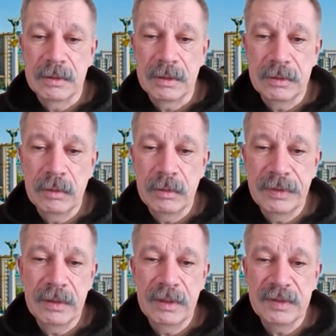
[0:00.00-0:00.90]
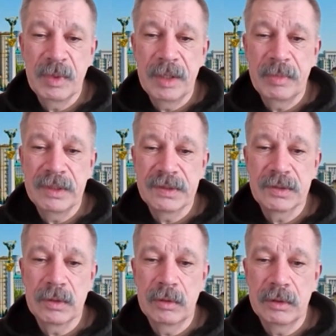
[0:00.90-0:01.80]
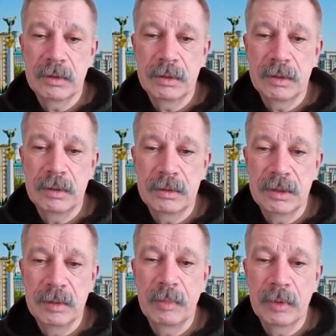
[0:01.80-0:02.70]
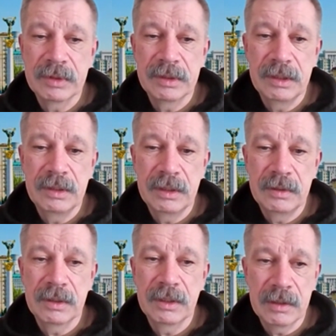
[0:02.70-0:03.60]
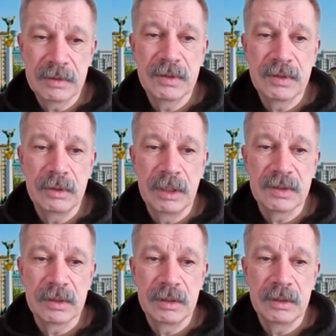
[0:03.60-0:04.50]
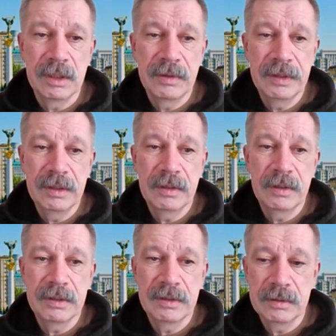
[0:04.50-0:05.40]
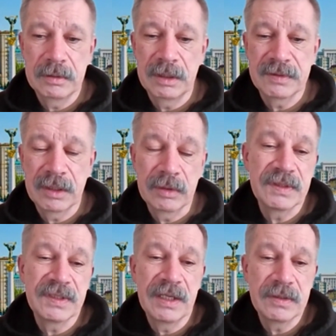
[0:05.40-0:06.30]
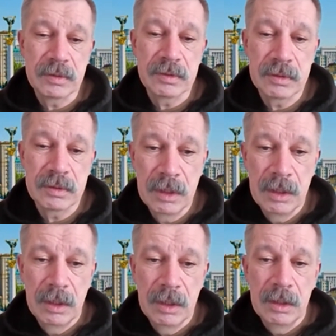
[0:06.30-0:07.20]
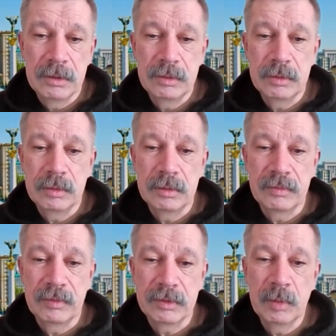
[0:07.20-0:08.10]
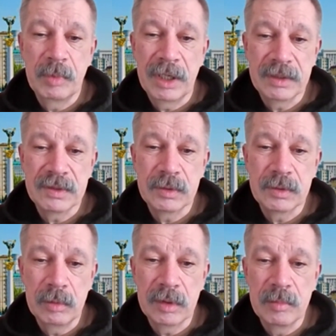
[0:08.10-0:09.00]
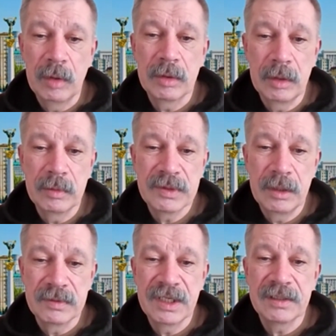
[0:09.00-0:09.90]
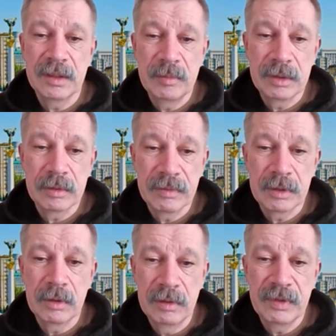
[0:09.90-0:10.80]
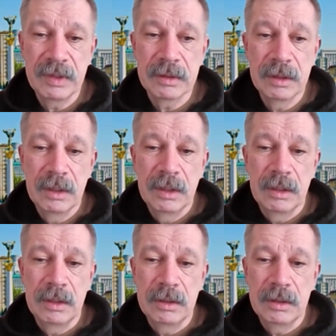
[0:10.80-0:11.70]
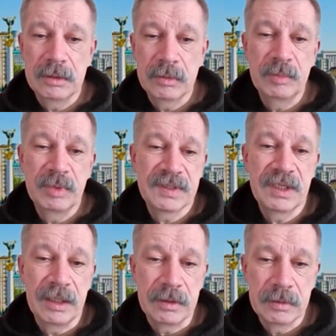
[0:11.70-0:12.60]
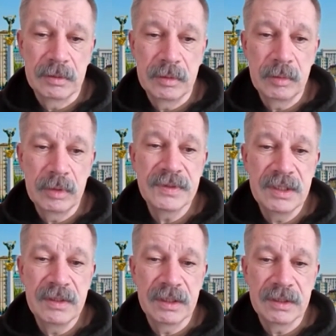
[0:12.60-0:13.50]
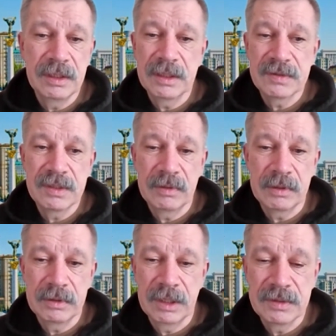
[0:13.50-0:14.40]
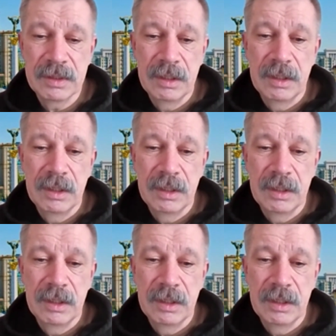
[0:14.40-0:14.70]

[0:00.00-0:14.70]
I don't think this paper is so important in the current situation. And I think that as a consensus for two parties to work more closely on settlement of the conflict, it could be signed. We'll see that in the next several days.